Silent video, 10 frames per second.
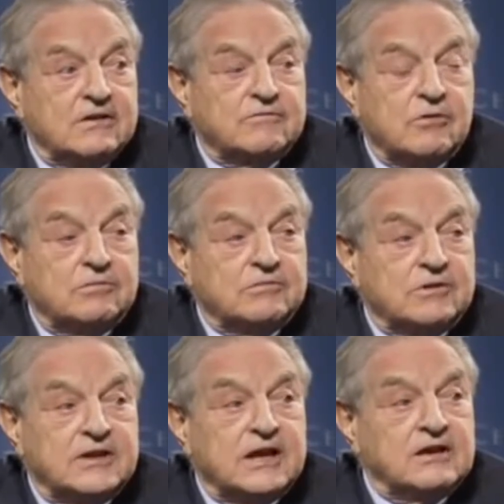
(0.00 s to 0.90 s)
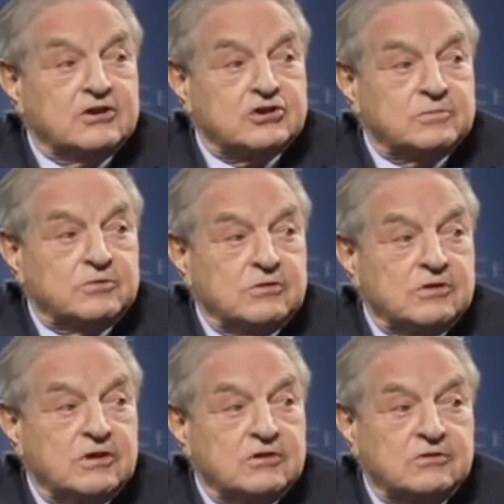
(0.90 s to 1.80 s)
from the
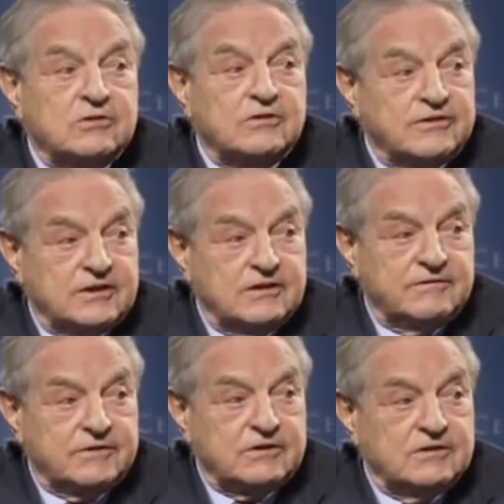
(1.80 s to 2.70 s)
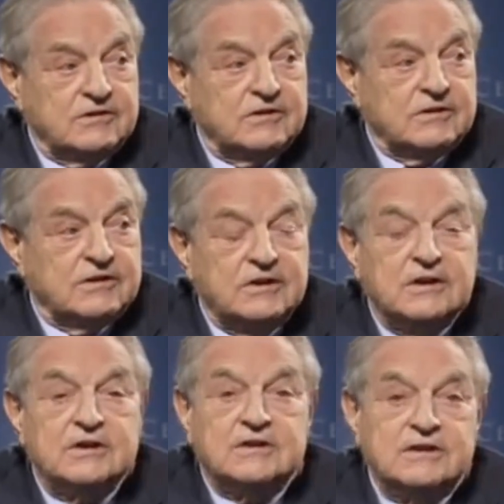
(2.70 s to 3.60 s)
negligible to the significant.
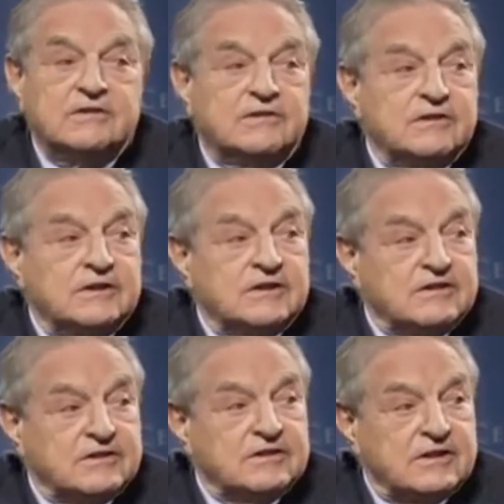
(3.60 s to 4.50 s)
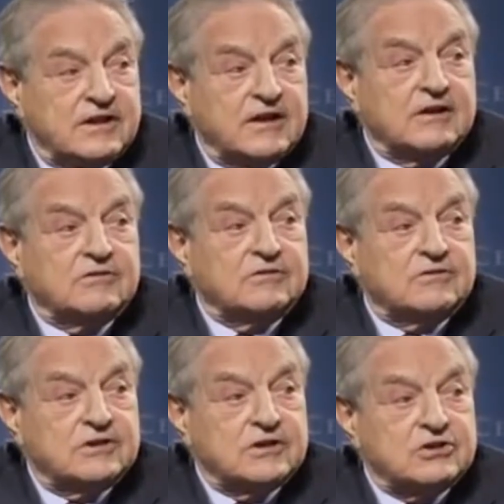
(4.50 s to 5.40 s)
This is in direct
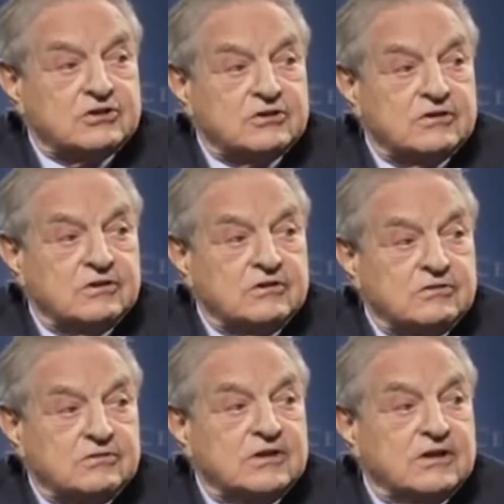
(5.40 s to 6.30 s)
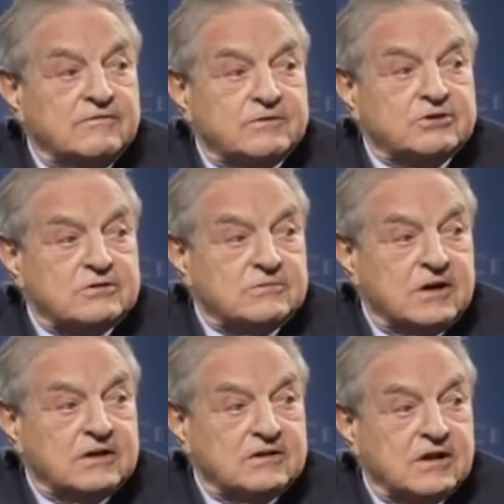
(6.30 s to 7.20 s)
contradiction to the efficient
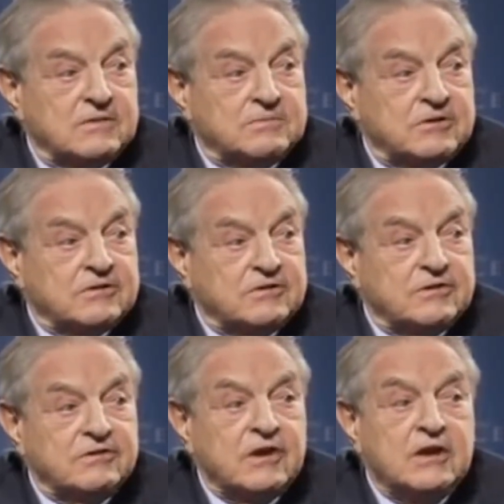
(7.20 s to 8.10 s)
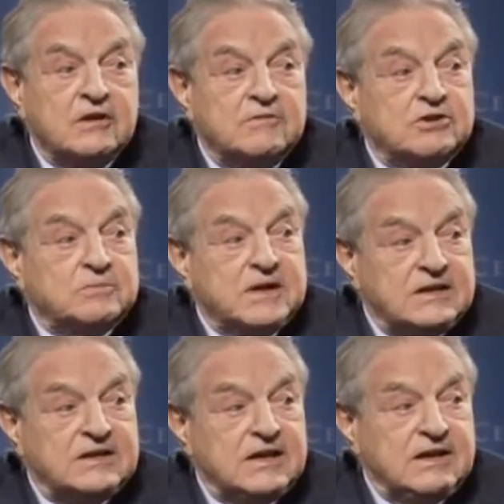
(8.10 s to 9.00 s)
market hypothesis, which
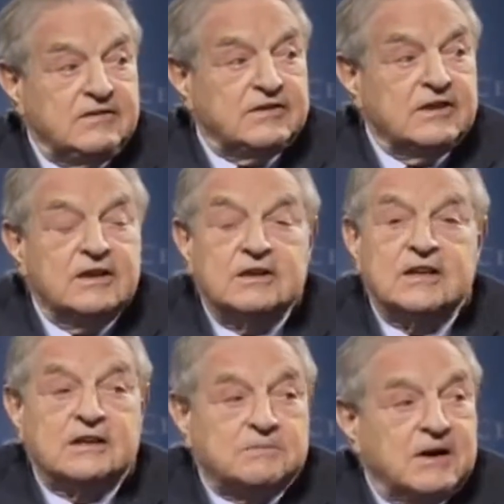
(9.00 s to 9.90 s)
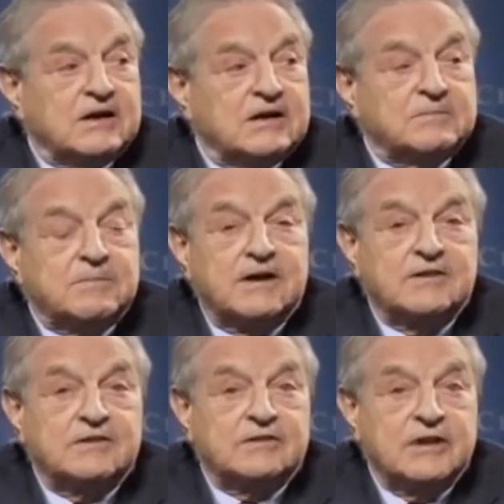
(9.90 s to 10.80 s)
maintains that market
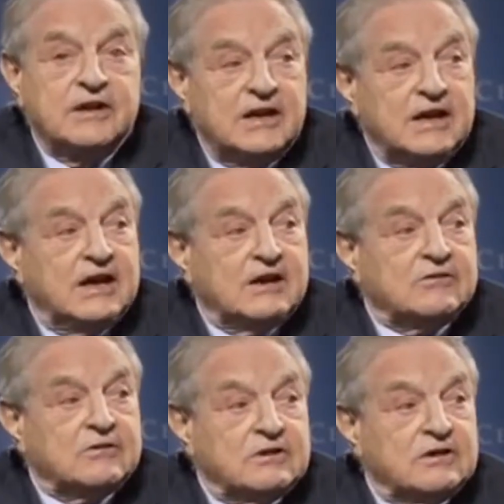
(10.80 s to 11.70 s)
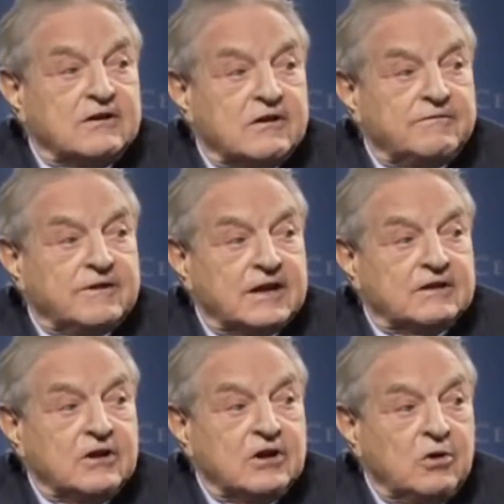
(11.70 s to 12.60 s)
prices accurately
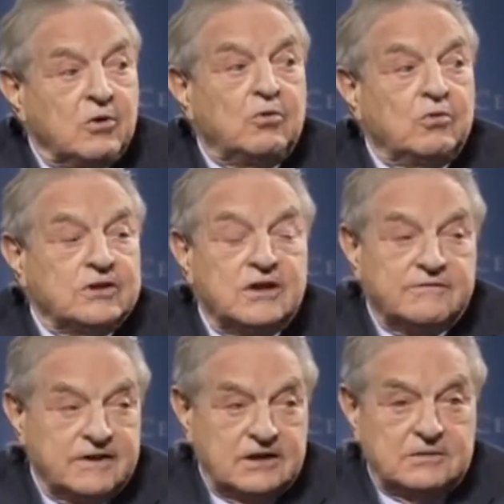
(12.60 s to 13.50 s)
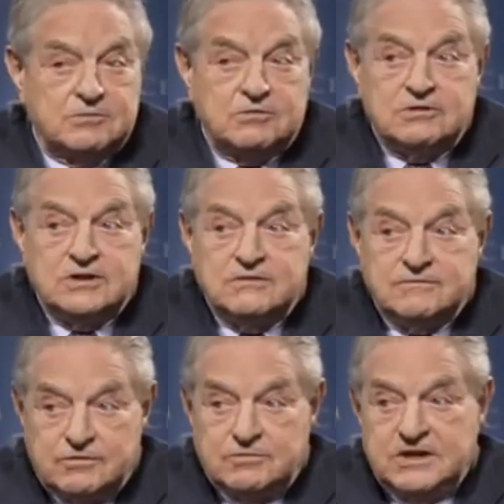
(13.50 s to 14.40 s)
reflect all the available
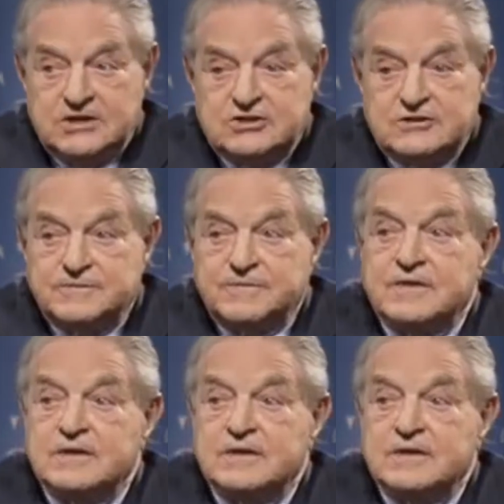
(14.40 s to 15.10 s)
information.